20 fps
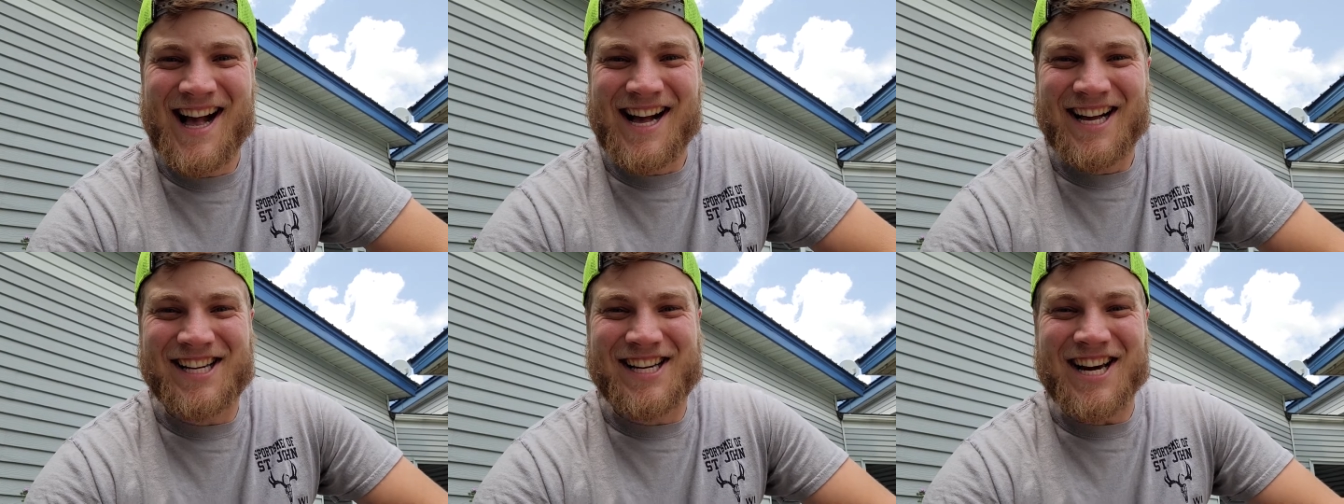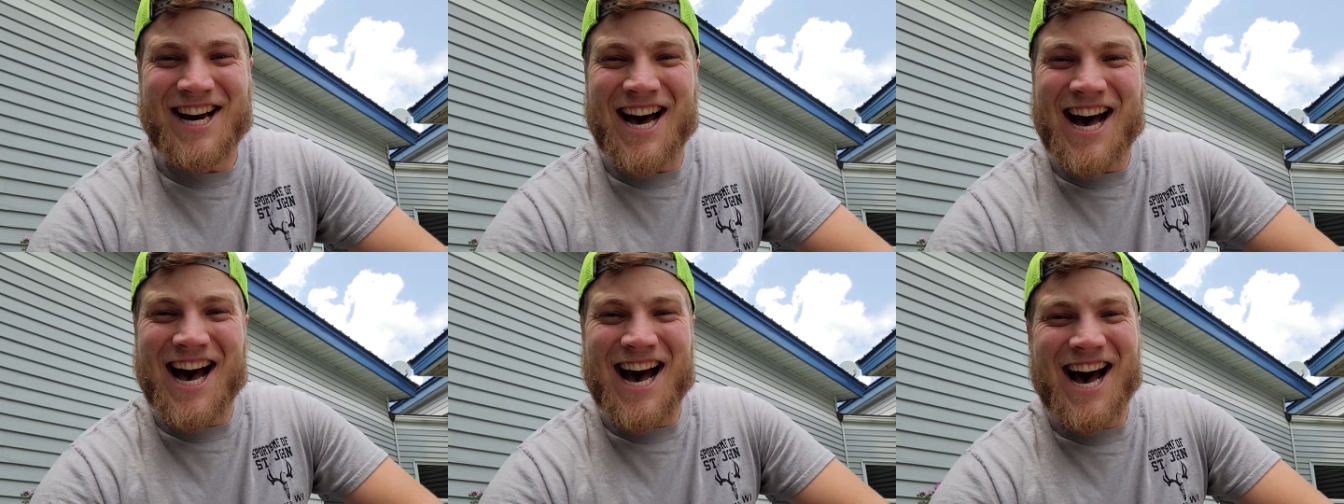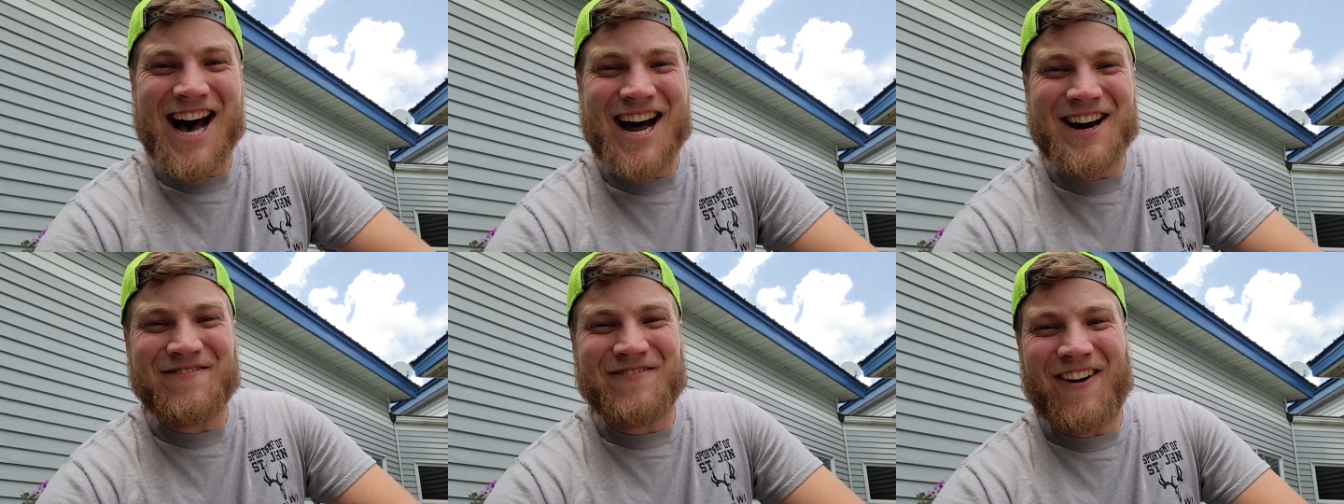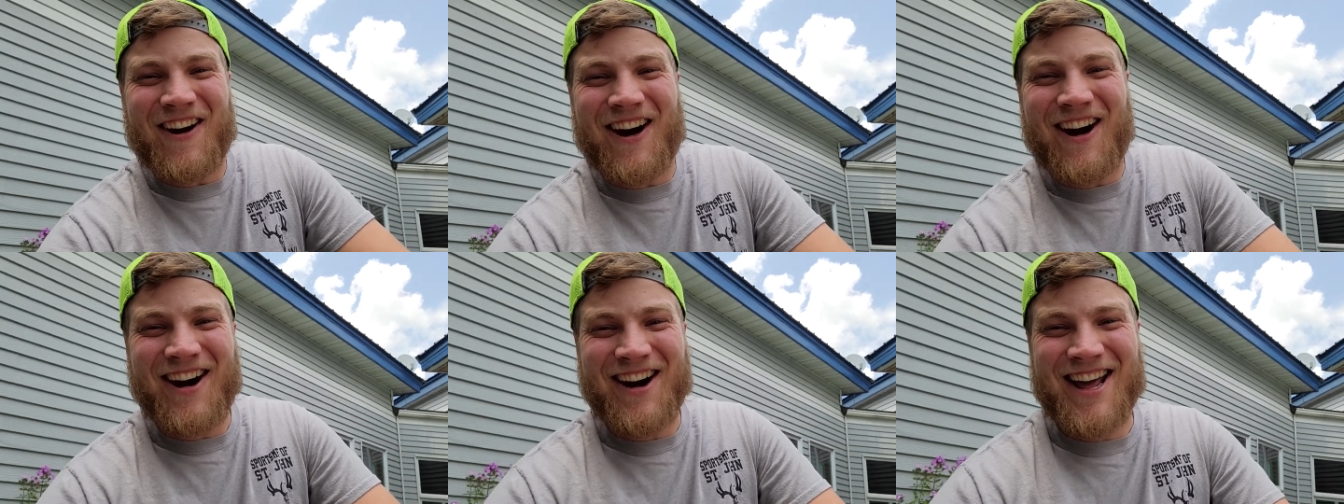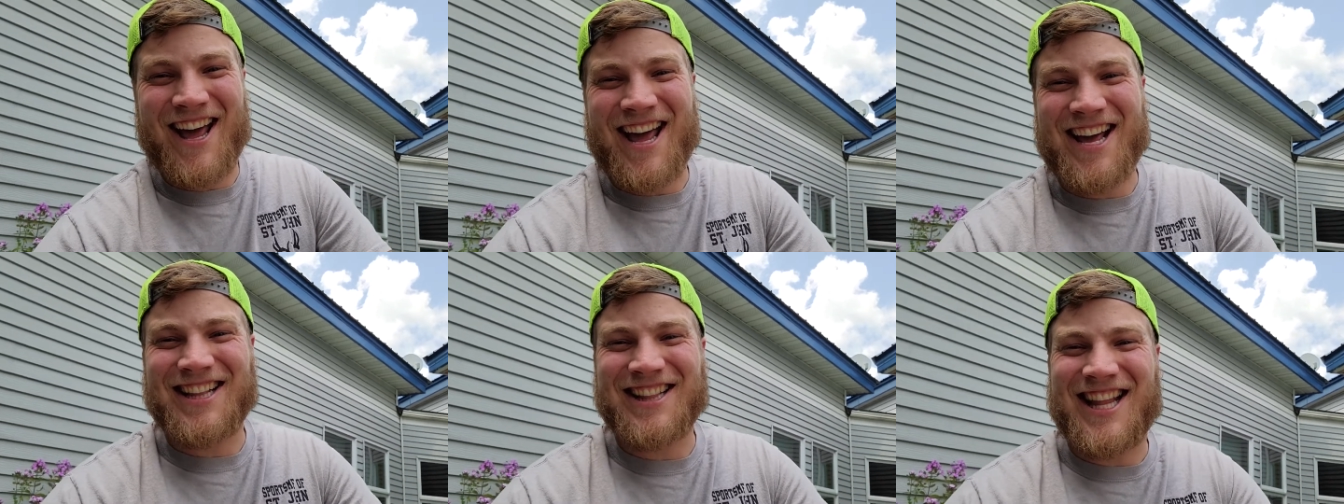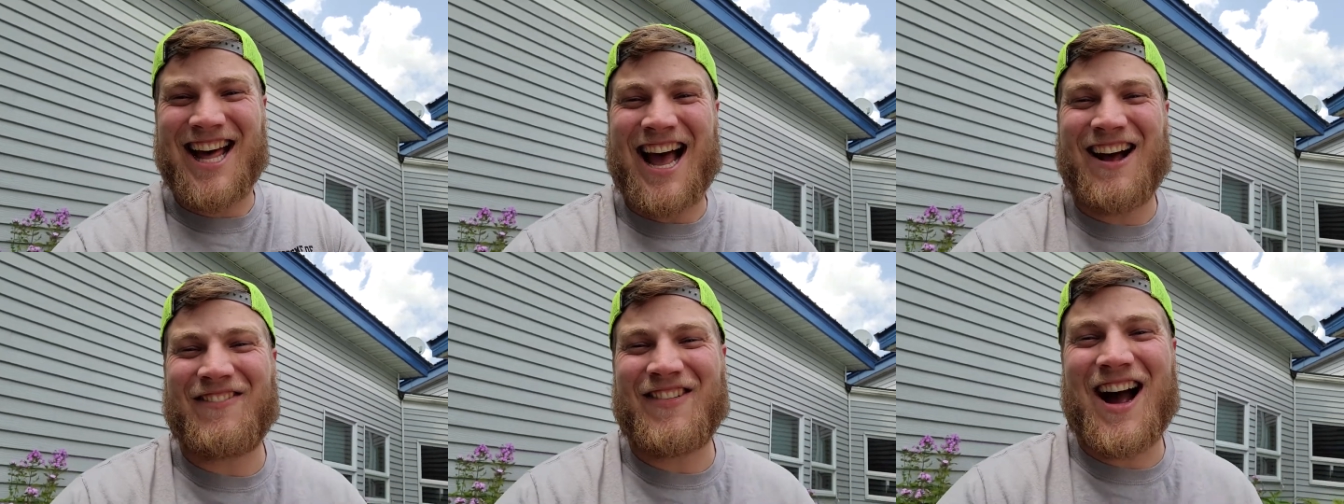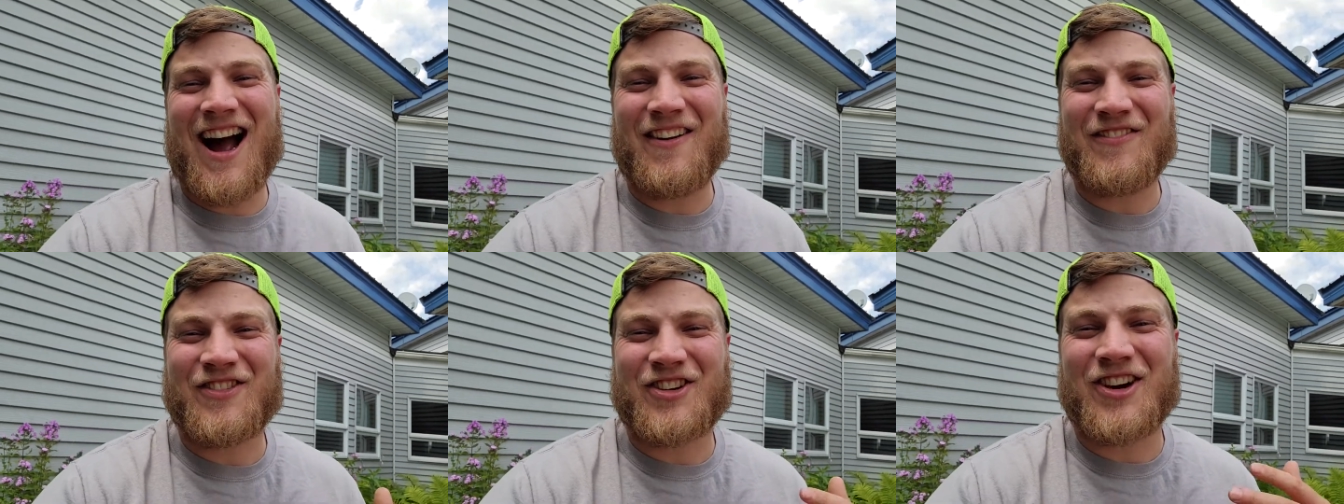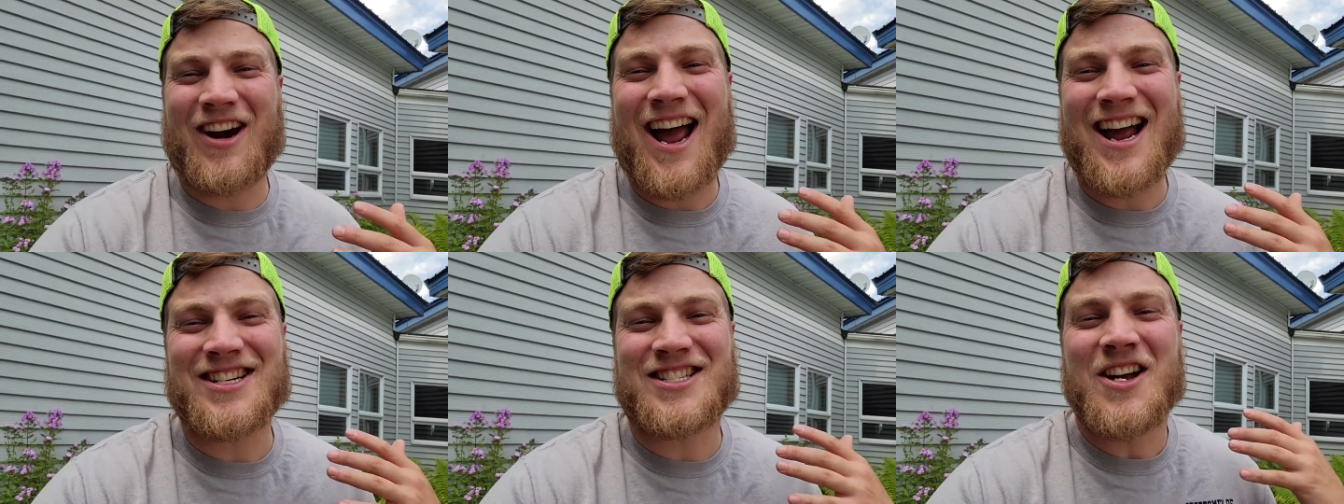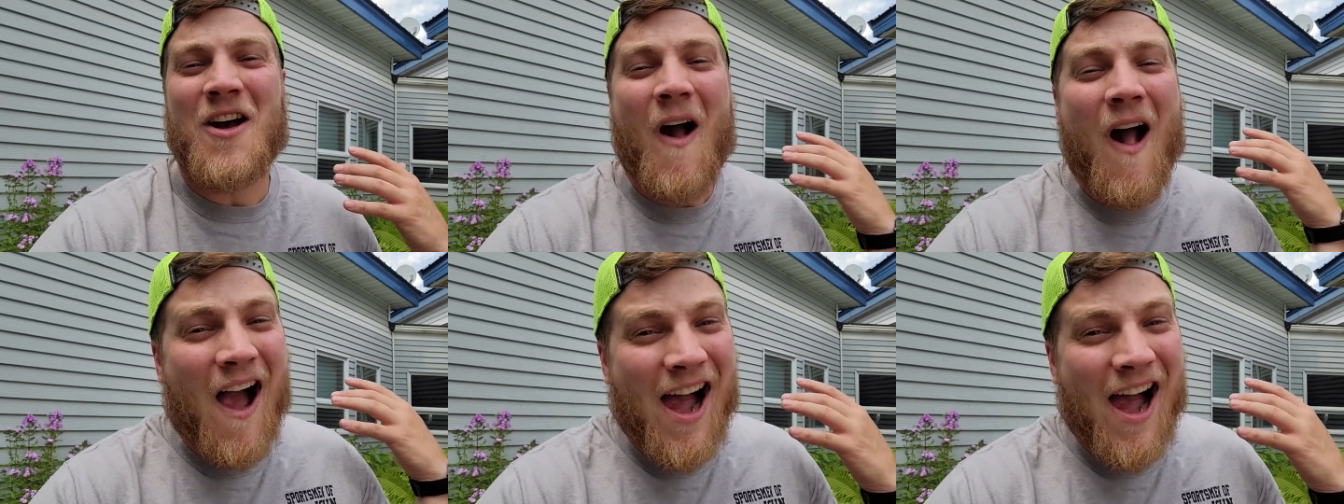Good morning, love of Christ.